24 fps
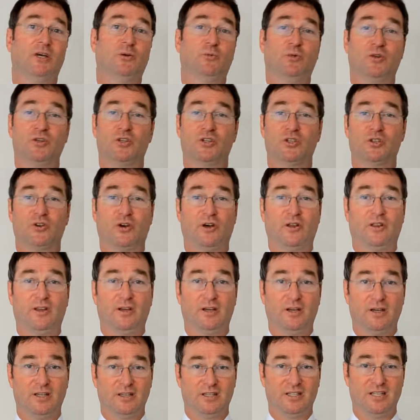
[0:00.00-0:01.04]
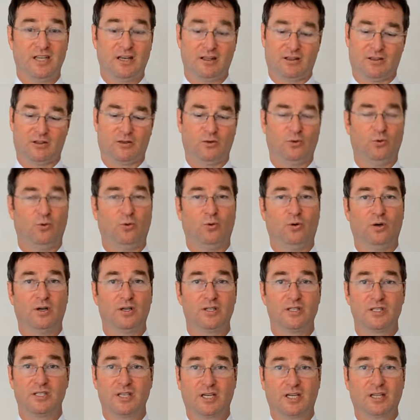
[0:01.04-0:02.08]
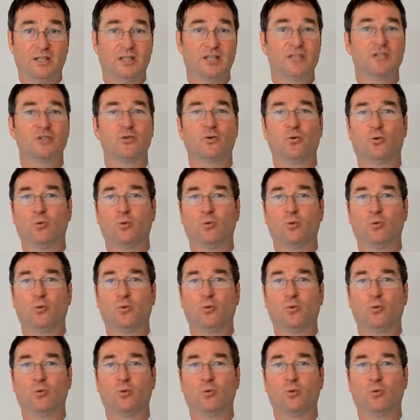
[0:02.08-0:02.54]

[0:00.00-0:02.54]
which is either death or sickness